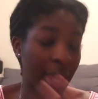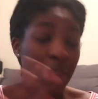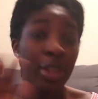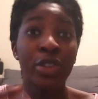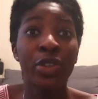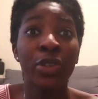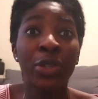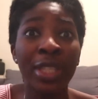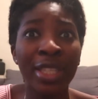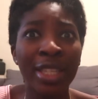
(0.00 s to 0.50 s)
And the
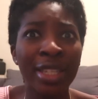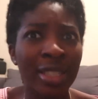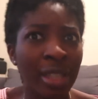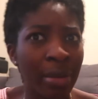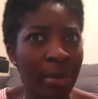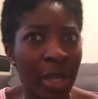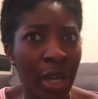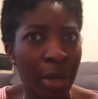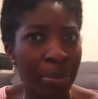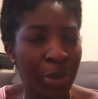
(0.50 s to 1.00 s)
new season's
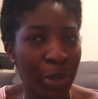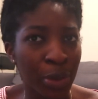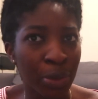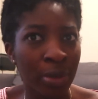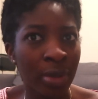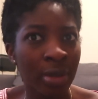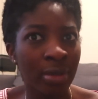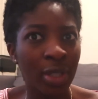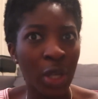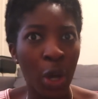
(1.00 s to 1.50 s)
coming up
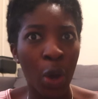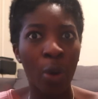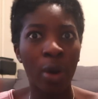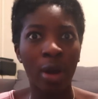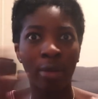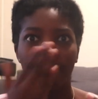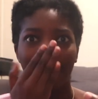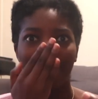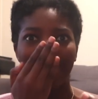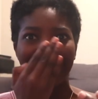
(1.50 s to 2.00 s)
soon,
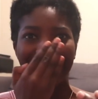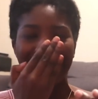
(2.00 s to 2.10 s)
so.